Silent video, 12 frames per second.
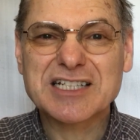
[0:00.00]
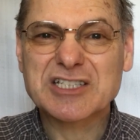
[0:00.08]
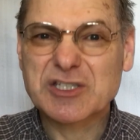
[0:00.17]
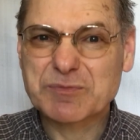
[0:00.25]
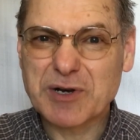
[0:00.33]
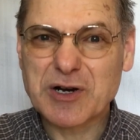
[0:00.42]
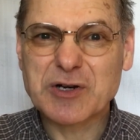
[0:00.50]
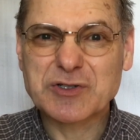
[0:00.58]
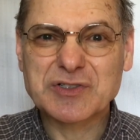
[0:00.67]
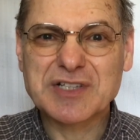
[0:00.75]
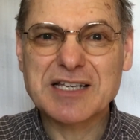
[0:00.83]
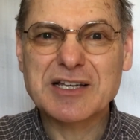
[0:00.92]

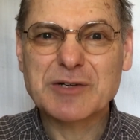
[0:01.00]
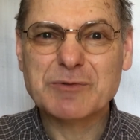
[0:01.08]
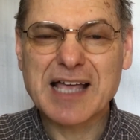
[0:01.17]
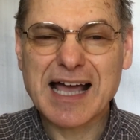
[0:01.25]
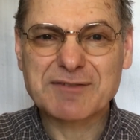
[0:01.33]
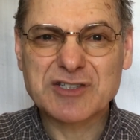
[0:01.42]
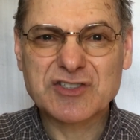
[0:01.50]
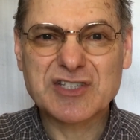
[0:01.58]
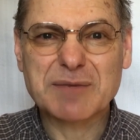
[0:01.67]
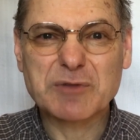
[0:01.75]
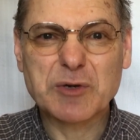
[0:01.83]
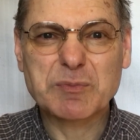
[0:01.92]
Spiritually, we have a
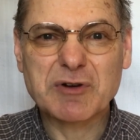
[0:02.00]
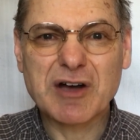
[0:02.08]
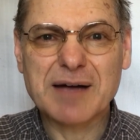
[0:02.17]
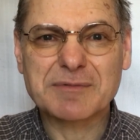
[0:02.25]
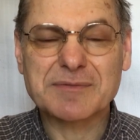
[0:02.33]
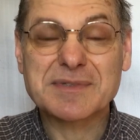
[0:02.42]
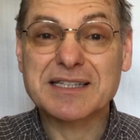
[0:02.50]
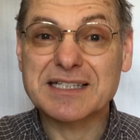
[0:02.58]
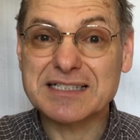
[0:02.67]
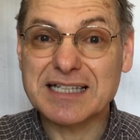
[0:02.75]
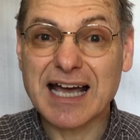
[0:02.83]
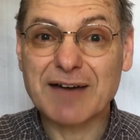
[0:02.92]
similar problem. The
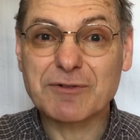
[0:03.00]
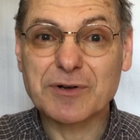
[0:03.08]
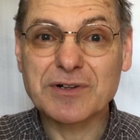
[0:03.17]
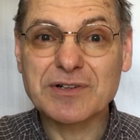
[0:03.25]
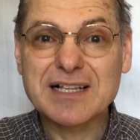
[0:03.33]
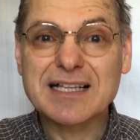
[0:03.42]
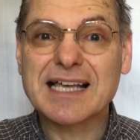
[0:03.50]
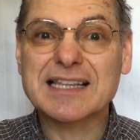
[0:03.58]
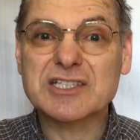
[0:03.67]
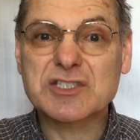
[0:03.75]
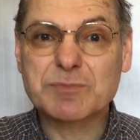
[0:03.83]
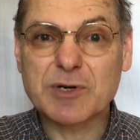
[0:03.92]
devil and
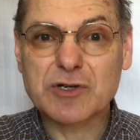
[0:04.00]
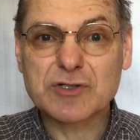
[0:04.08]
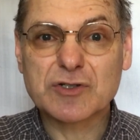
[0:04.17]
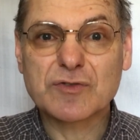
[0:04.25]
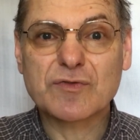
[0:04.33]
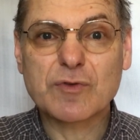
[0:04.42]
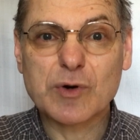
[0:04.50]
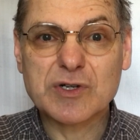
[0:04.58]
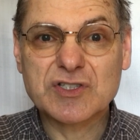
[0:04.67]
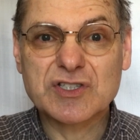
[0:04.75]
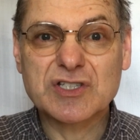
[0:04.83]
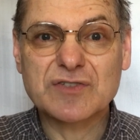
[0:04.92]
the spiritual
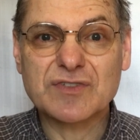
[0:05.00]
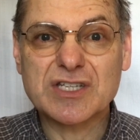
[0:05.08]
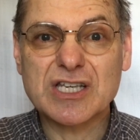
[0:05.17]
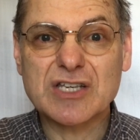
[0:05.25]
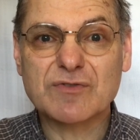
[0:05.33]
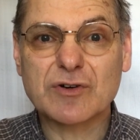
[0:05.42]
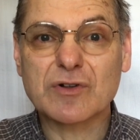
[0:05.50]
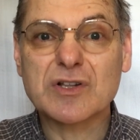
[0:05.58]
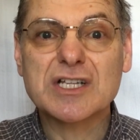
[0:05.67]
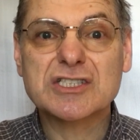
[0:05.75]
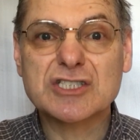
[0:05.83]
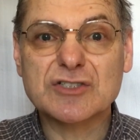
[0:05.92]
forces of evil
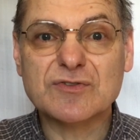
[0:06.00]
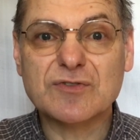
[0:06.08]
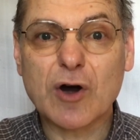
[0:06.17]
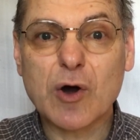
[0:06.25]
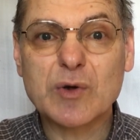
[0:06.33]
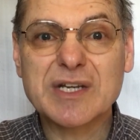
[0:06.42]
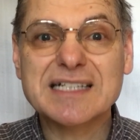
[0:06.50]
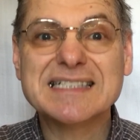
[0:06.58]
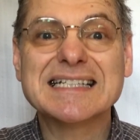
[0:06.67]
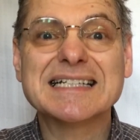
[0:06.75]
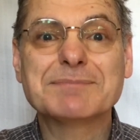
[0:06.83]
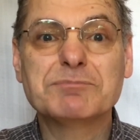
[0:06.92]
devoted
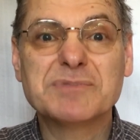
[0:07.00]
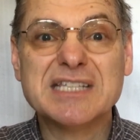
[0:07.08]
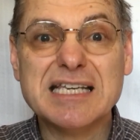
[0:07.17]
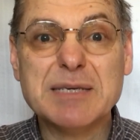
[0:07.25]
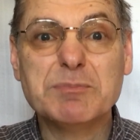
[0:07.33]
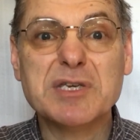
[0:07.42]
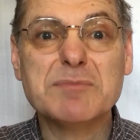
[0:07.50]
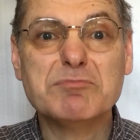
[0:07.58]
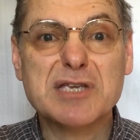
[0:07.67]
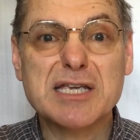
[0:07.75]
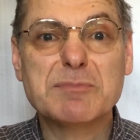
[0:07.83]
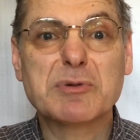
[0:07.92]
to keeping
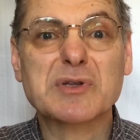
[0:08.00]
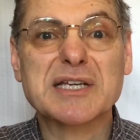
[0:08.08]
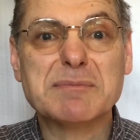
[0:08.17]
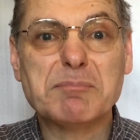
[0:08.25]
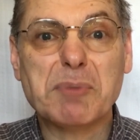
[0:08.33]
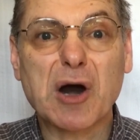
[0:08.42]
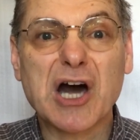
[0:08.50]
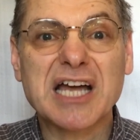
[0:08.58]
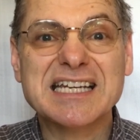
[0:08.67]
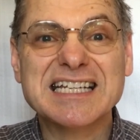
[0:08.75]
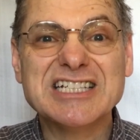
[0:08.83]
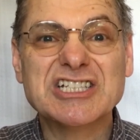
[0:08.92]
people in
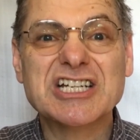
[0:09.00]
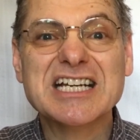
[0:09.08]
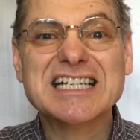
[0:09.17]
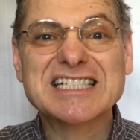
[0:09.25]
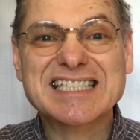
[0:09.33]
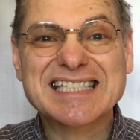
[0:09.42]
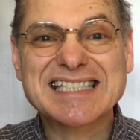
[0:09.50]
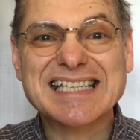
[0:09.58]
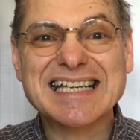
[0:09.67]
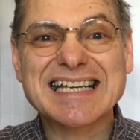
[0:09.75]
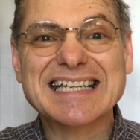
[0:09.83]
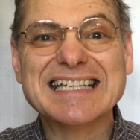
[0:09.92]
bondage,
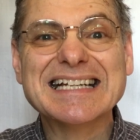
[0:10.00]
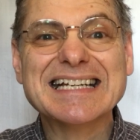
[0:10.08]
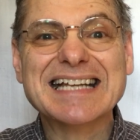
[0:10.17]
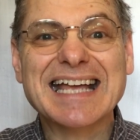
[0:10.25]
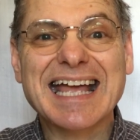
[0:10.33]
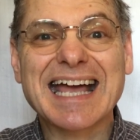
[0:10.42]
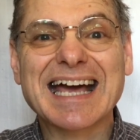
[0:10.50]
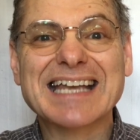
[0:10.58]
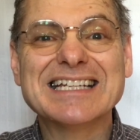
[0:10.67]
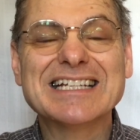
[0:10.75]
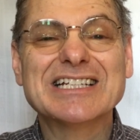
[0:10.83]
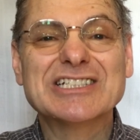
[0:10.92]
sin,
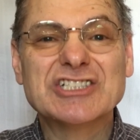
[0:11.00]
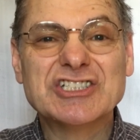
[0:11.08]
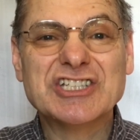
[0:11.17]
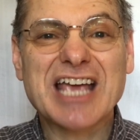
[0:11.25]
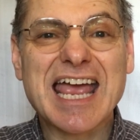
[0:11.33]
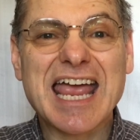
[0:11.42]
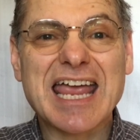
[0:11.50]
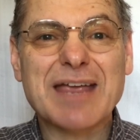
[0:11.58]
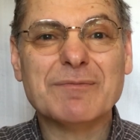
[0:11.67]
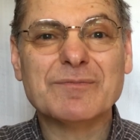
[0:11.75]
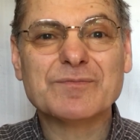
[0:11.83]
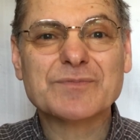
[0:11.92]
and
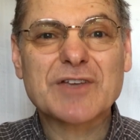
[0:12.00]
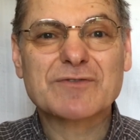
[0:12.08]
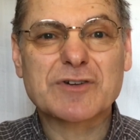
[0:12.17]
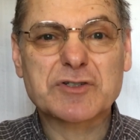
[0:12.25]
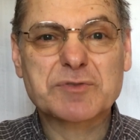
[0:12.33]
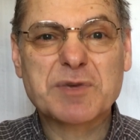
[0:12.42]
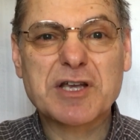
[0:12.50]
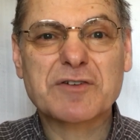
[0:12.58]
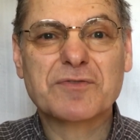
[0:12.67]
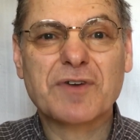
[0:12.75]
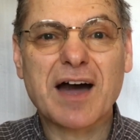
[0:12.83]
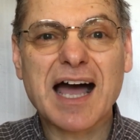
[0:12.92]
shame. 1 Peter
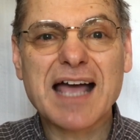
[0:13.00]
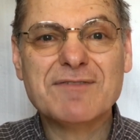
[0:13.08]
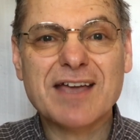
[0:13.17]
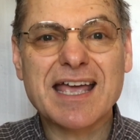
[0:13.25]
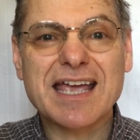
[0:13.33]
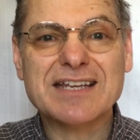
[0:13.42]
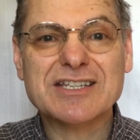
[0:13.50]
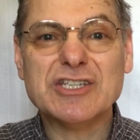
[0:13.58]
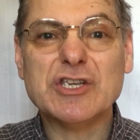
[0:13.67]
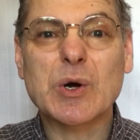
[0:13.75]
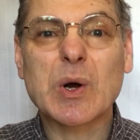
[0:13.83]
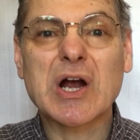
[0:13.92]
5:8,
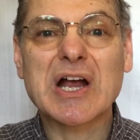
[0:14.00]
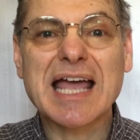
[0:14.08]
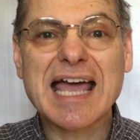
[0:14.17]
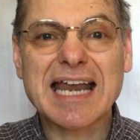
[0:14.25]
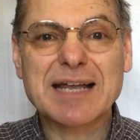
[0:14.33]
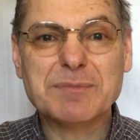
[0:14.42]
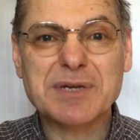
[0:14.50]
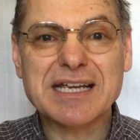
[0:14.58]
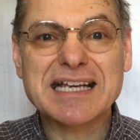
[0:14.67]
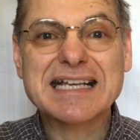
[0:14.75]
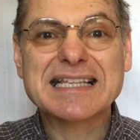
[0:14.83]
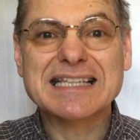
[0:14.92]
your
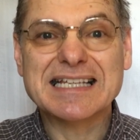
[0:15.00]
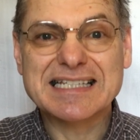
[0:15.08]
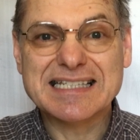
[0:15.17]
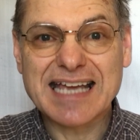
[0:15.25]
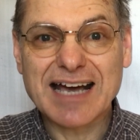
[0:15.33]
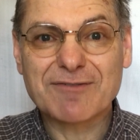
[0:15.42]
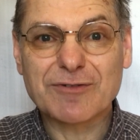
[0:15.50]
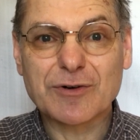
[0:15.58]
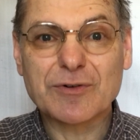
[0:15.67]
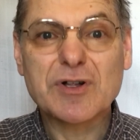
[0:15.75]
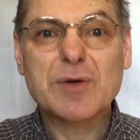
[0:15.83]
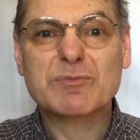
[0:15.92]
enemy, the
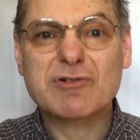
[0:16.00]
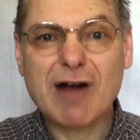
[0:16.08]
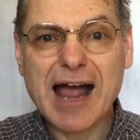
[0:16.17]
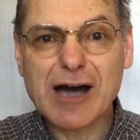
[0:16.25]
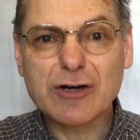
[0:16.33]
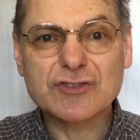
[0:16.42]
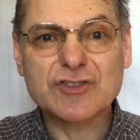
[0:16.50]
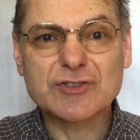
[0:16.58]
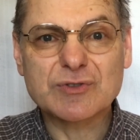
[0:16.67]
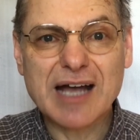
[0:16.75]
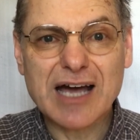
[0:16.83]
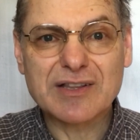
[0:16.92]
devil, prowls
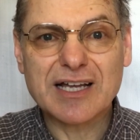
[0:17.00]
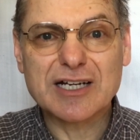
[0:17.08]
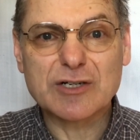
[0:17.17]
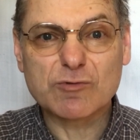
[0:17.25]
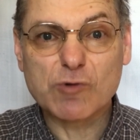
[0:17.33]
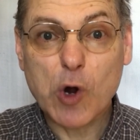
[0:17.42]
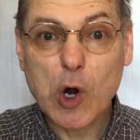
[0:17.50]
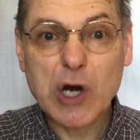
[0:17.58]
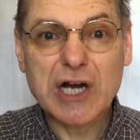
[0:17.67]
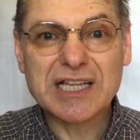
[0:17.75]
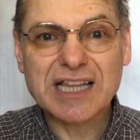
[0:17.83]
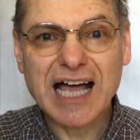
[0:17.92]
around like a
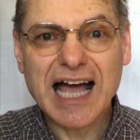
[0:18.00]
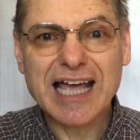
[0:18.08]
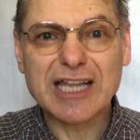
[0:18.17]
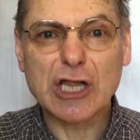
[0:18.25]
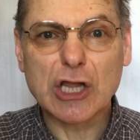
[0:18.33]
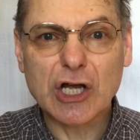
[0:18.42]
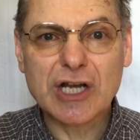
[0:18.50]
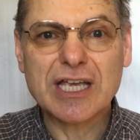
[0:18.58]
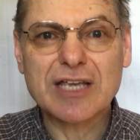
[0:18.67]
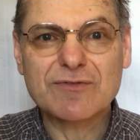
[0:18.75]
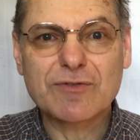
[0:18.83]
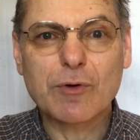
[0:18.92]
roaring lion
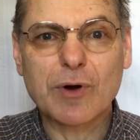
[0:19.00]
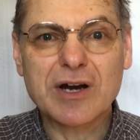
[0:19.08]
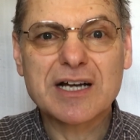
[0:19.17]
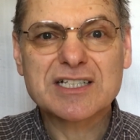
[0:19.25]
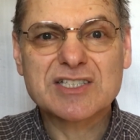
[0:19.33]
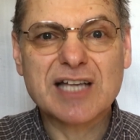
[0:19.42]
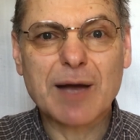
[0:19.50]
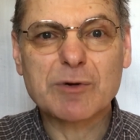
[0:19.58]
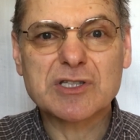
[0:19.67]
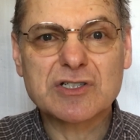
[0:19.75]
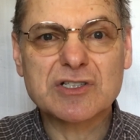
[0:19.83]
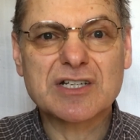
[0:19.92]
looking for
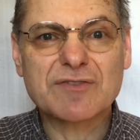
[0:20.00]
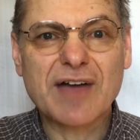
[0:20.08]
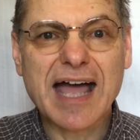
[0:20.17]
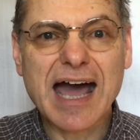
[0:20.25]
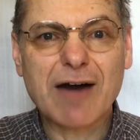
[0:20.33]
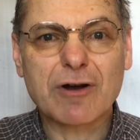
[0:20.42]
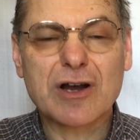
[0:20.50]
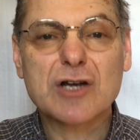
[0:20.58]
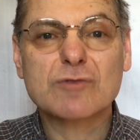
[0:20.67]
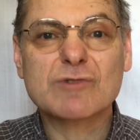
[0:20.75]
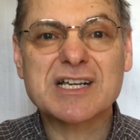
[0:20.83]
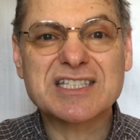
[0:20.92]
someone to devour.
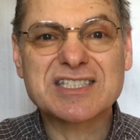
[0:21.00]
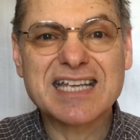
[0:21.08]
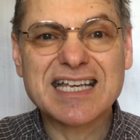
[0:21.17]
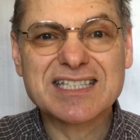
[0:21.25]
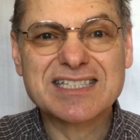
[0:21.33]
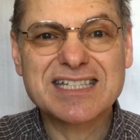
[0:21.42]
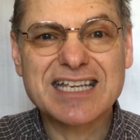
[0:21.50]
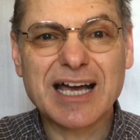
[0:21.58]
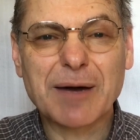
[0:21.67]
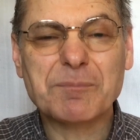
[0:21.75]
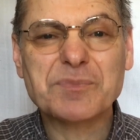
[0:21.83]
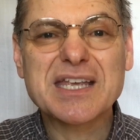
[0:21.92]
Resist
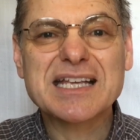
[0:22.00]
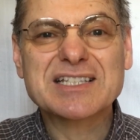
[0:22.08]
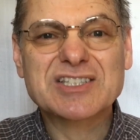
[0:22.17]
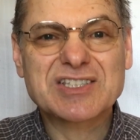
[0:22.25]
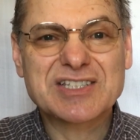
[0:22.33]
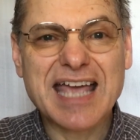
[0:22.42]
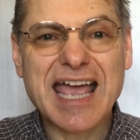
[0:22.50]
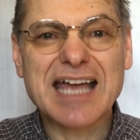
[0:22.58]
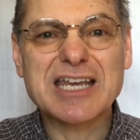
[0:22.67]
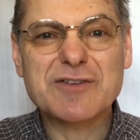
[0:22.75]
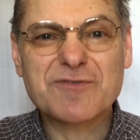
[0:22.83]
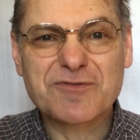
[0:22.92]
him,
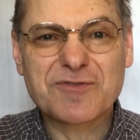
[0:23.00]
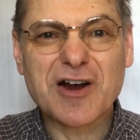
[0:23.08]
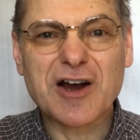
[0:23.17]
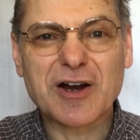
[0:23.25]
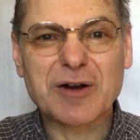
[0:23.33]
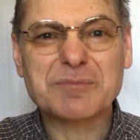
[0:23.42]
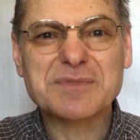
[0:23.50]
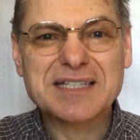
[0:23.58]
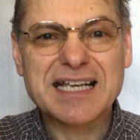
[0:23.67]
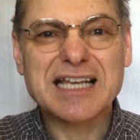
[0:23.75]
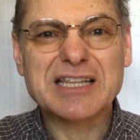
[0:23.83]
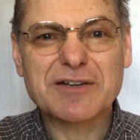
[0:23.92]
standing firm
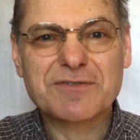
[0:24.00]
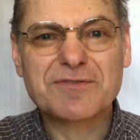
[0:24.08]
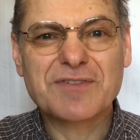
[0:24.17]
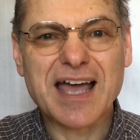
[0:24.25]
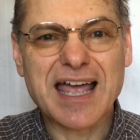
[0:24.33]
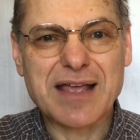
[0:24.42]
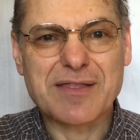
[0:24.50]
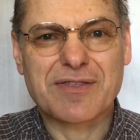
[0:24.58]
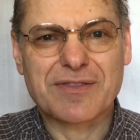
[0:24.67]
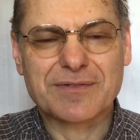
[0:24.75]
in the faith.